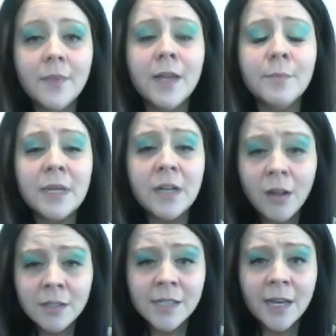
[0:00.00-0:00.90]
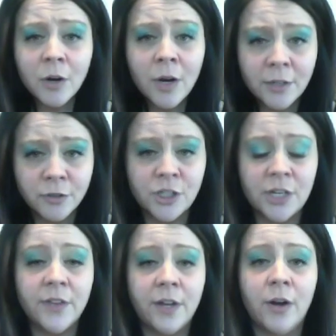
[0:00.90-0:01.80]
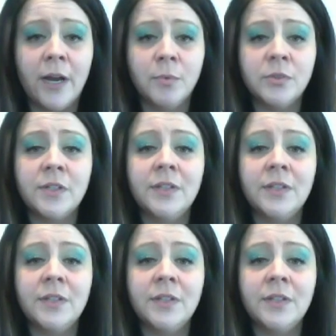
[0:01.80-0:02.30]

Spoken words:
And because they are energy, they are able to